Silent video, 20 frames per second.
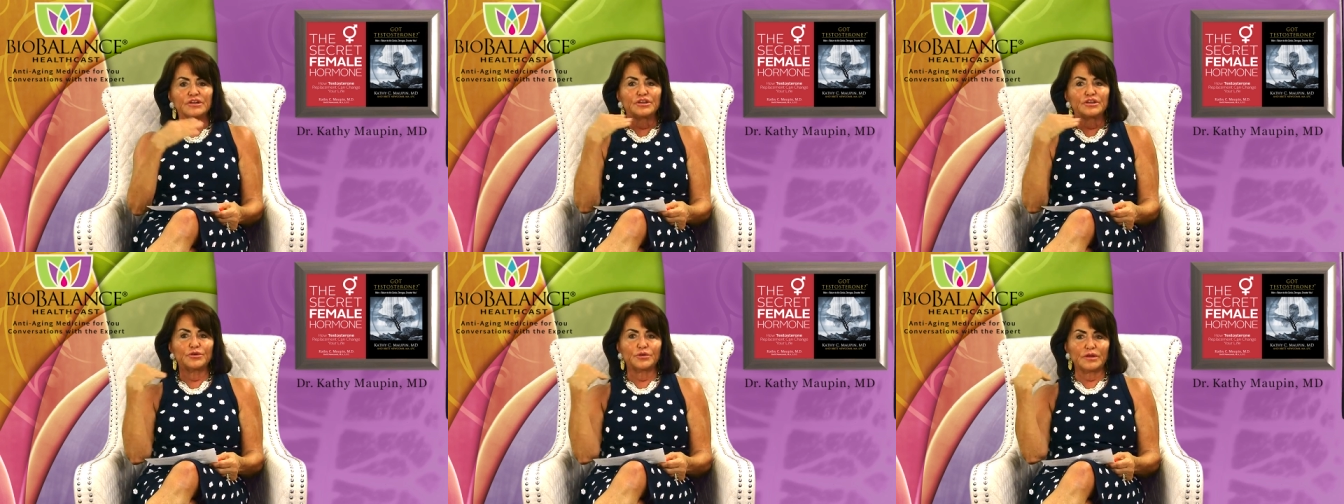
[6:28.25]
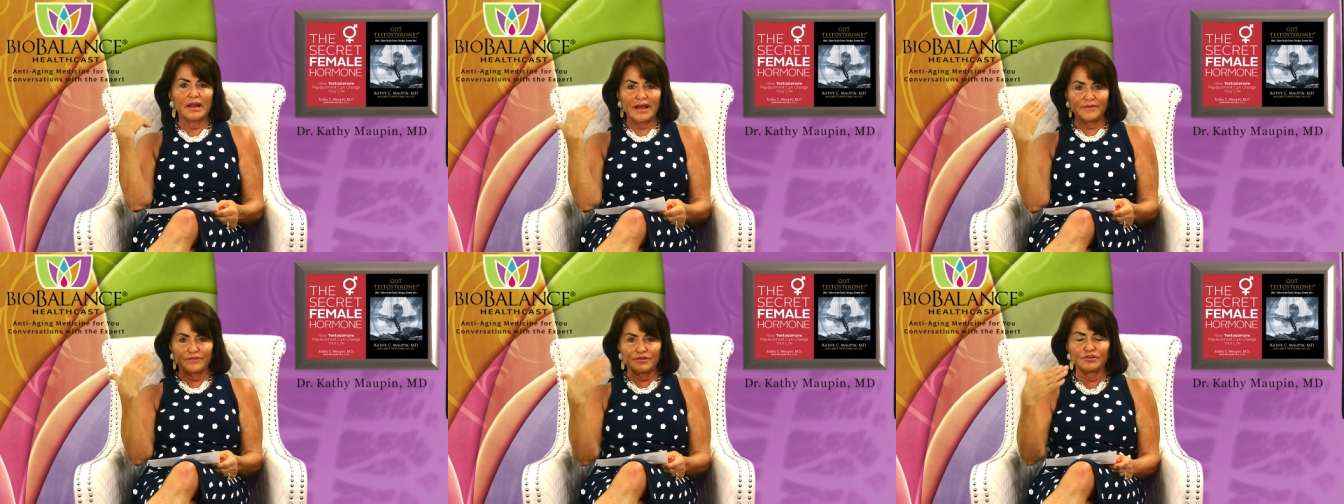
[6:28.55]
You
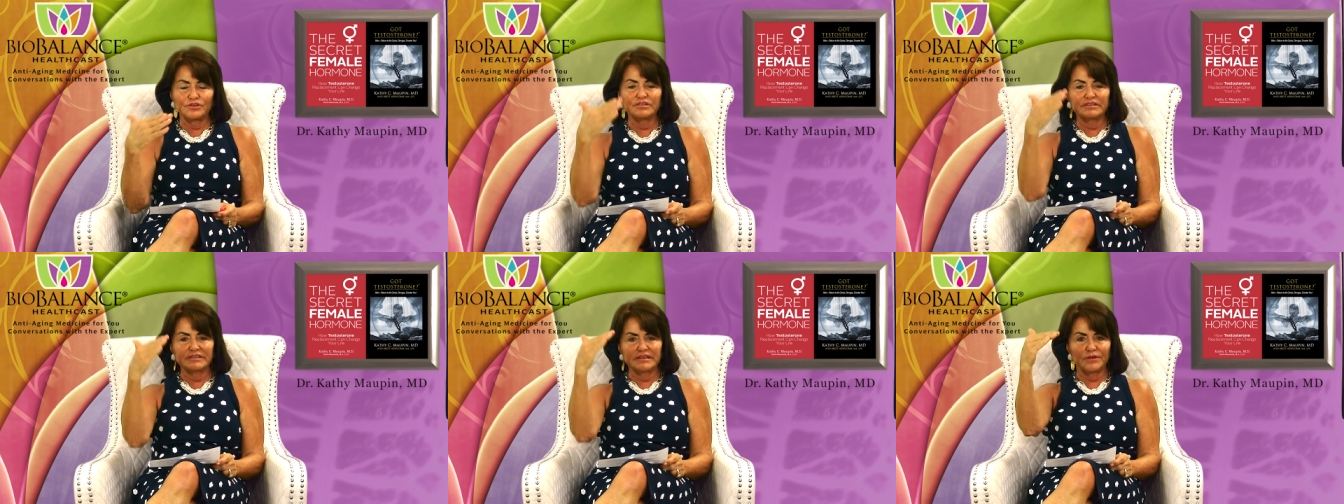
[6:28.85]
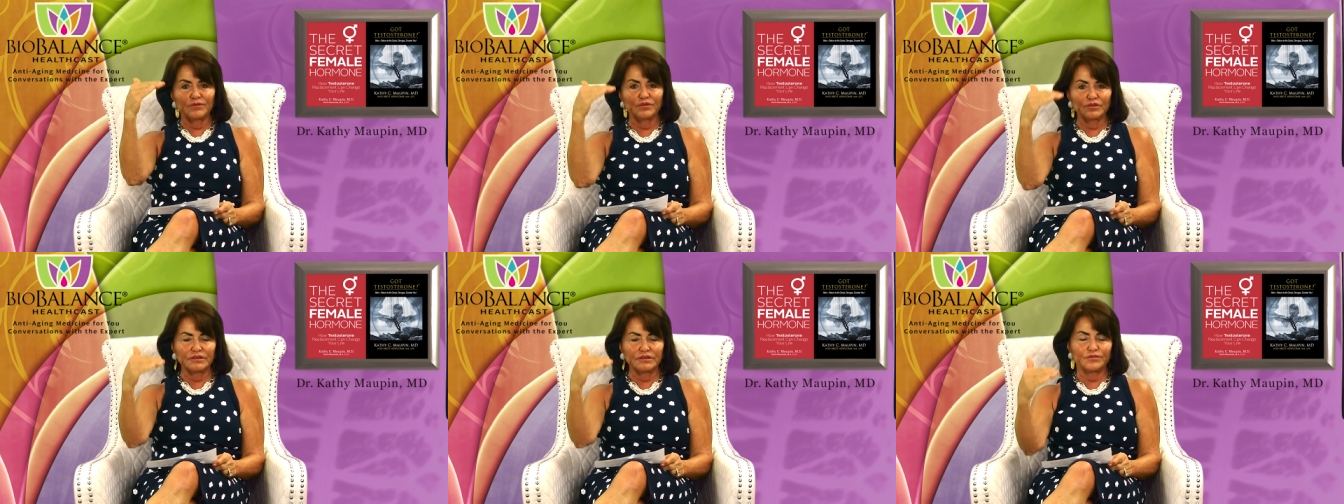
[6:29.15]
would have to use
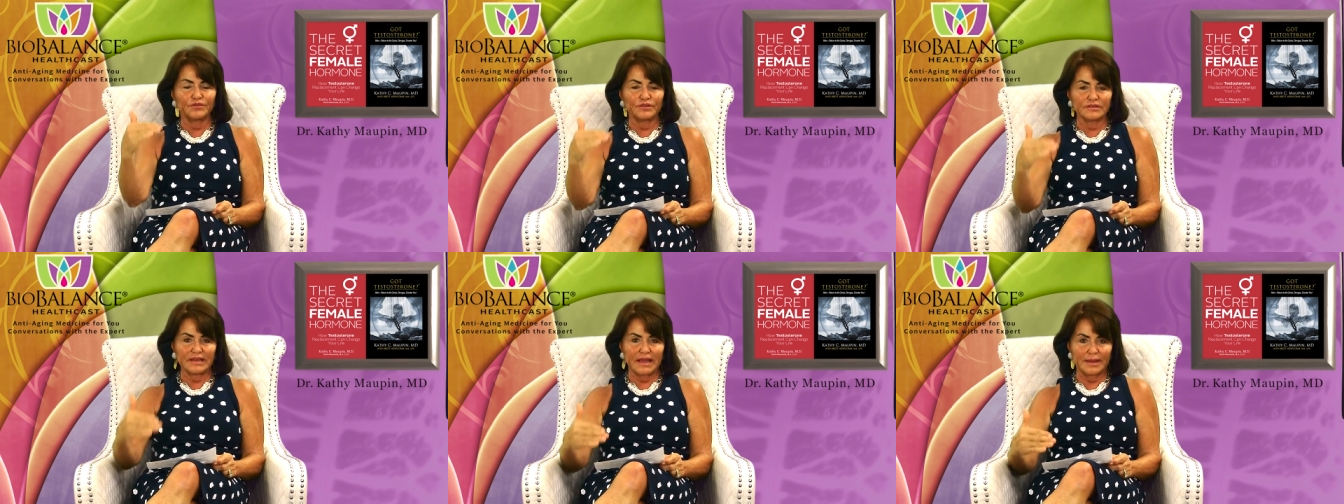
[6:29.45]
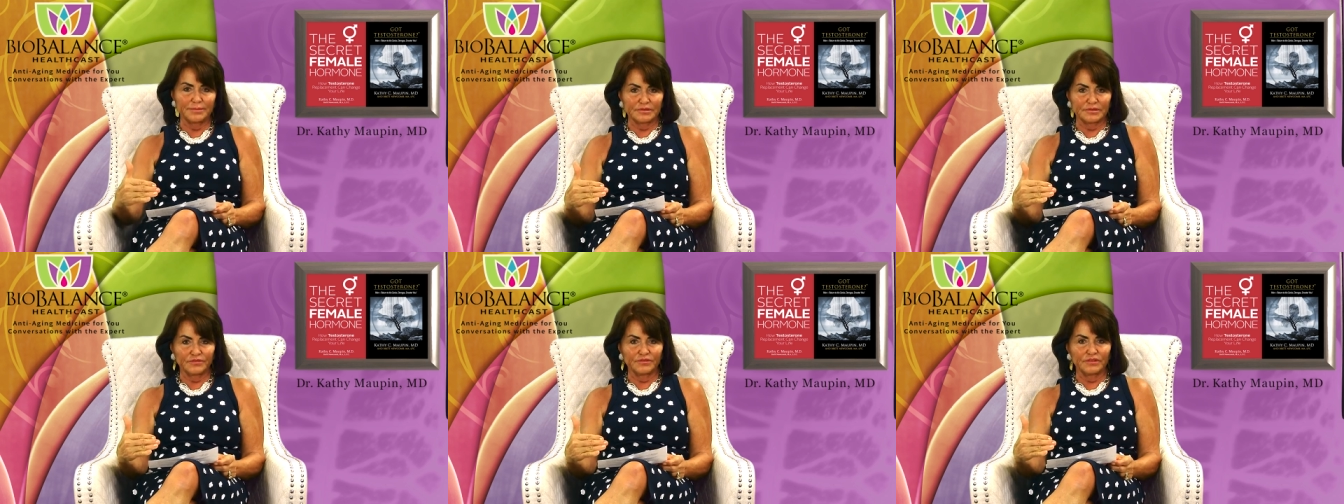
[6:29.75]
several different
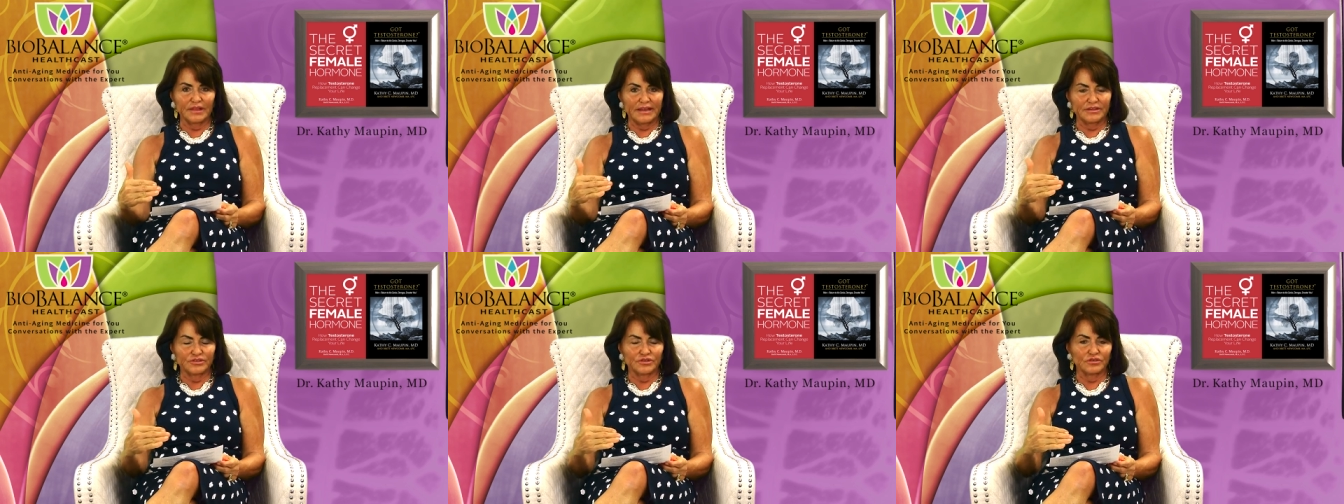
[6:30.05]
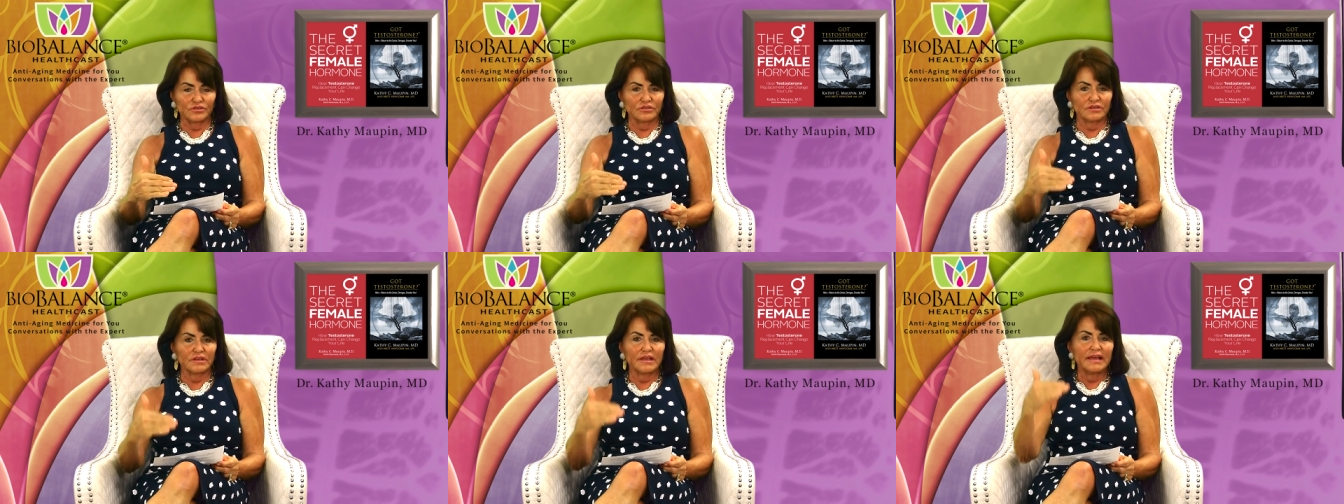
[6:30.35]
types of
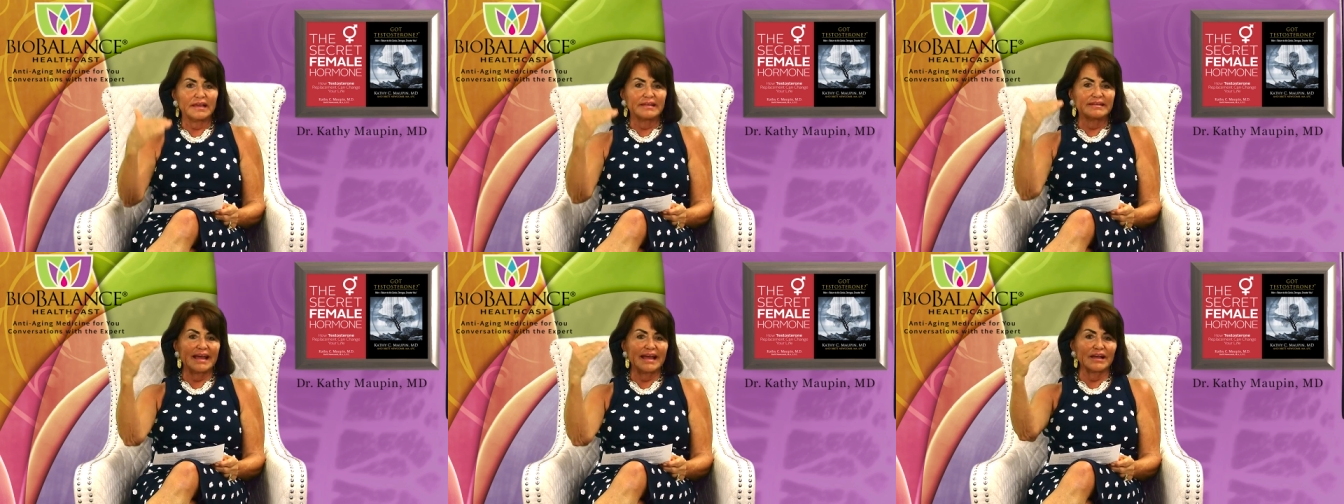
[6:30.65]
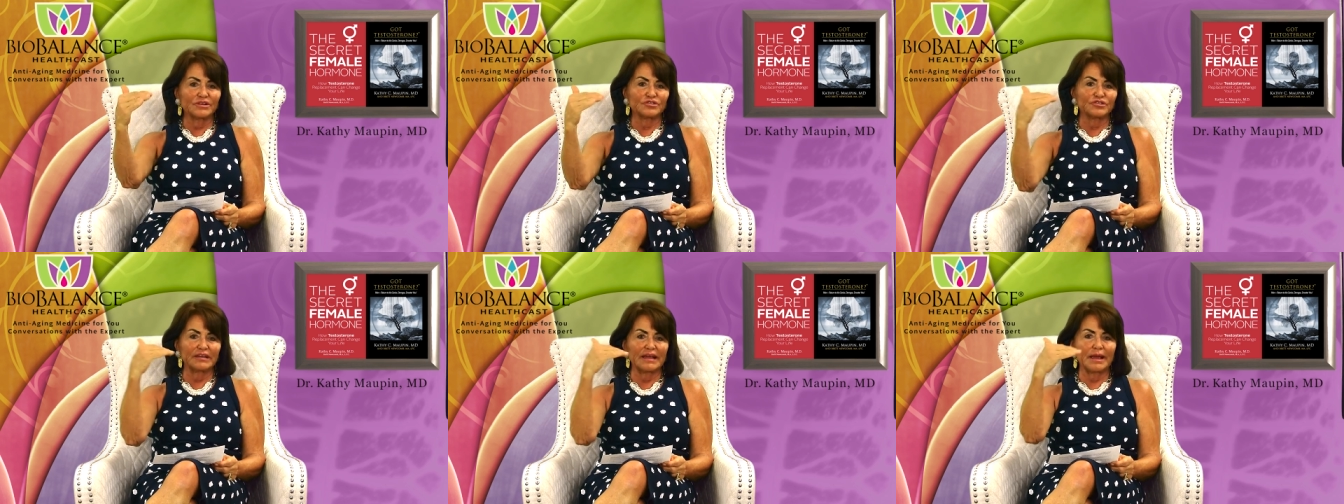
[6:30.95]
lasers to
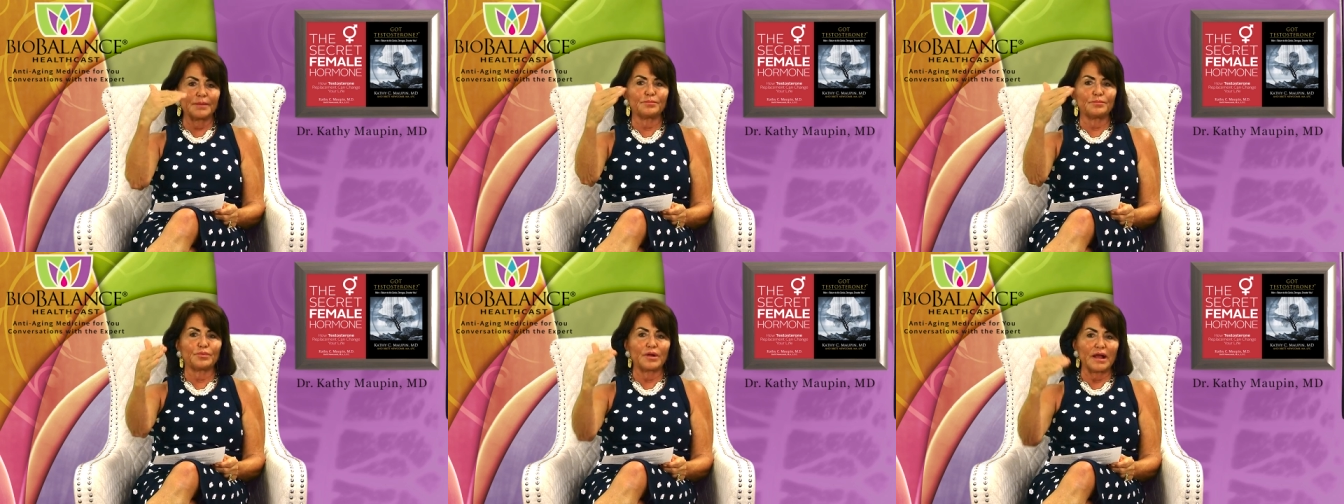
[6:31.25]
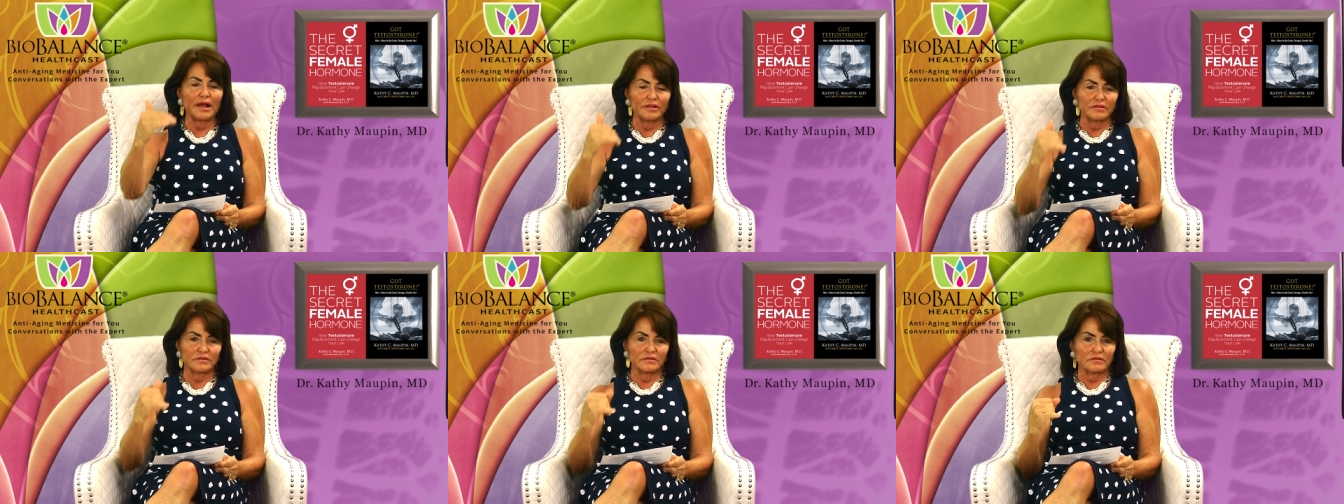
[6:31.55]
actually get
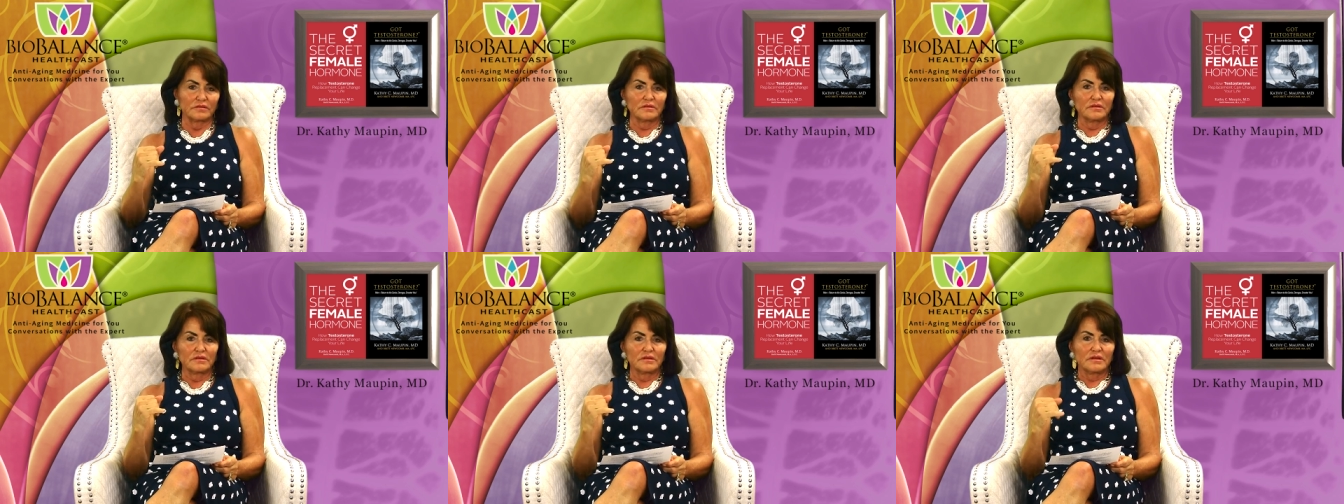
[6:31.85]
brown,